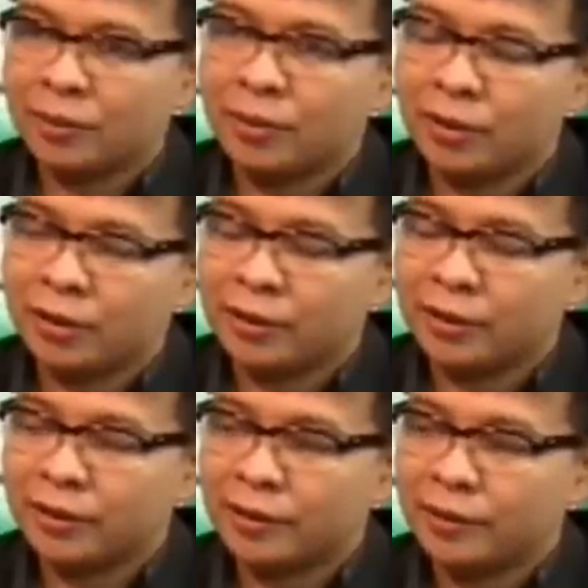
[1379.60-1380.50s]

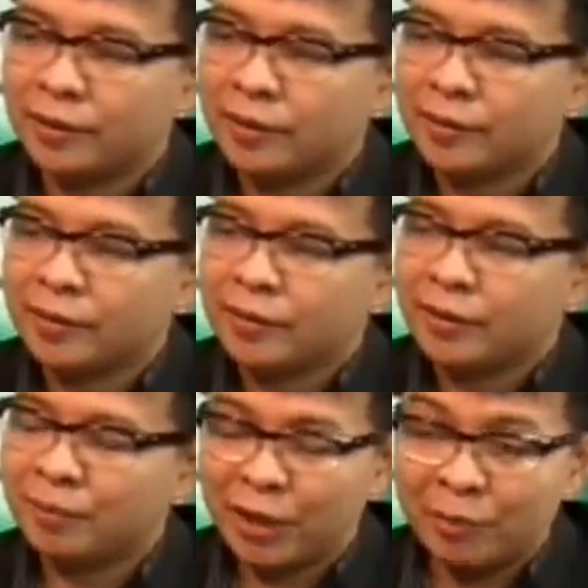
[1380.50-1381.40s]
on
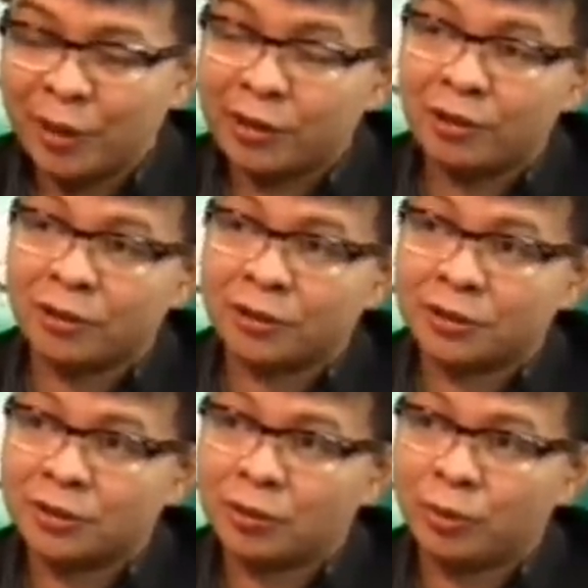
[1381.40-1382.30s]
environmental laws
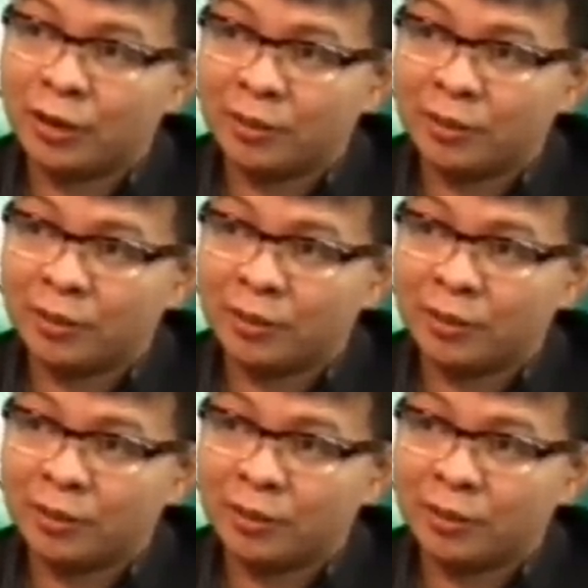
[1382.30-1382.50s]
that we have.